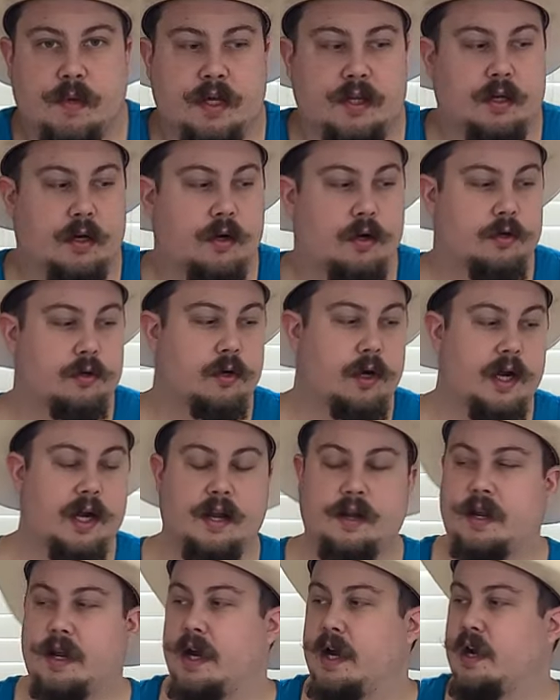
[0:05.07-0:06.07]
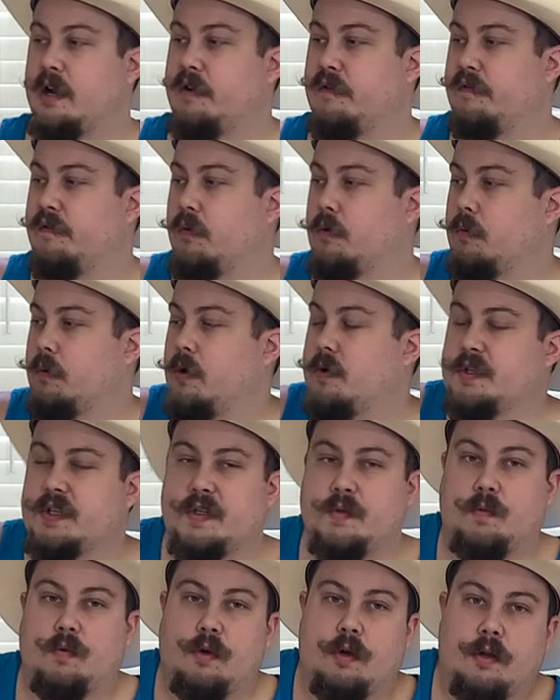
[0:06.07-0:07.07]
made the old granddad of Four
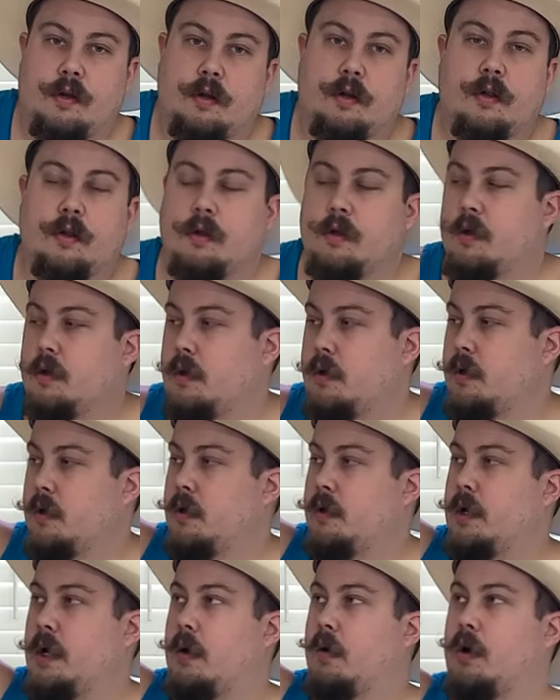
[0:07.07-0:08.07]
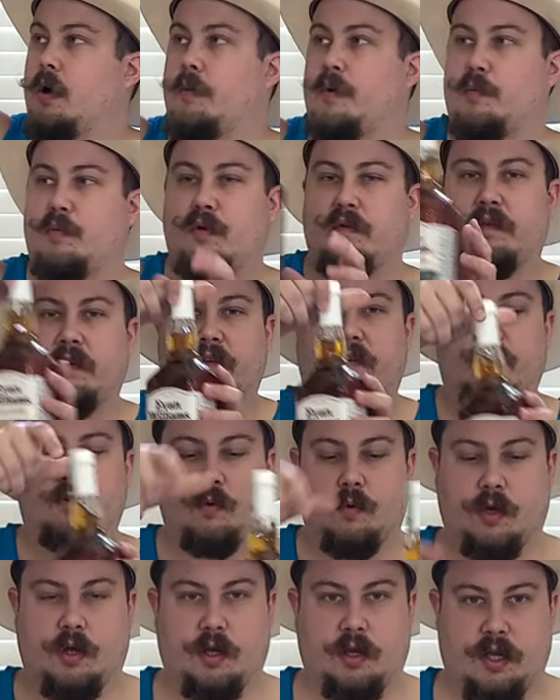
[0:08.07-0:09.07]
Roses one. Now we're going to be moving
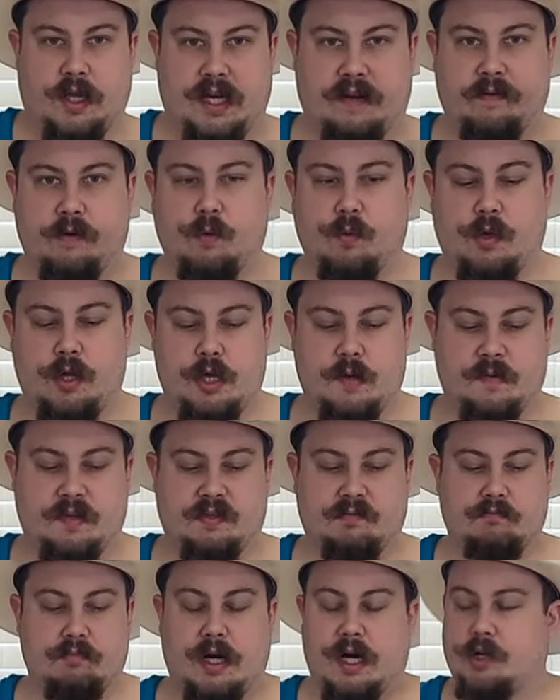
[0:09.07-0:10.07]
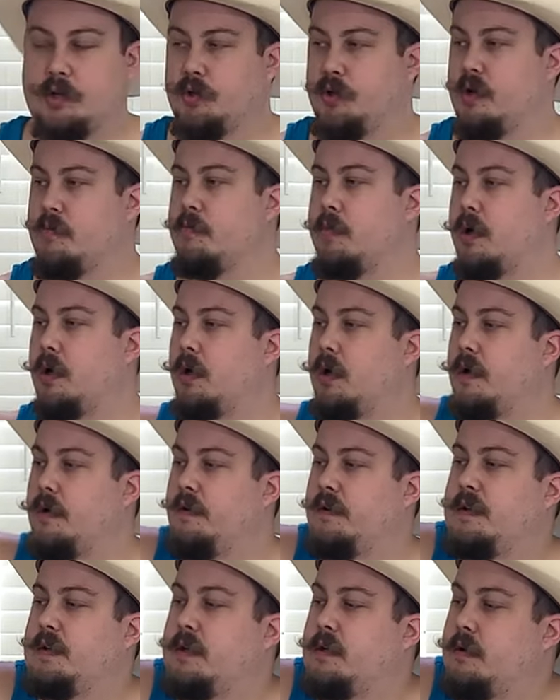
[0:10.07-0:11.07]
to uh, Evan Williams bottled and
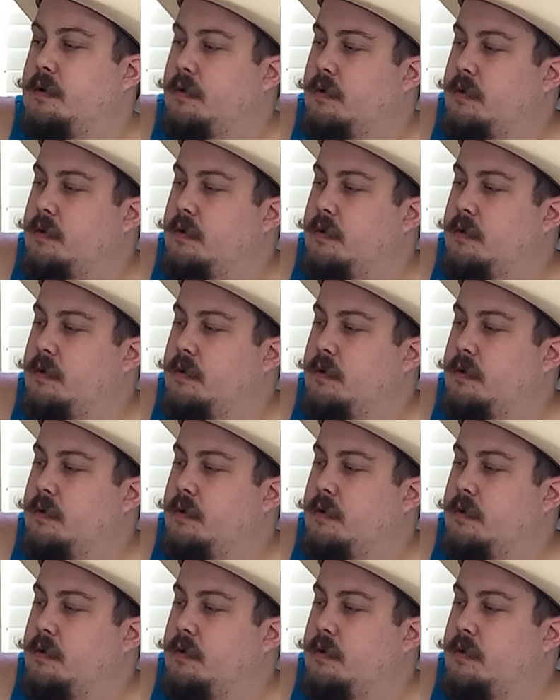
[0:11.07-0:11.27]
Bonds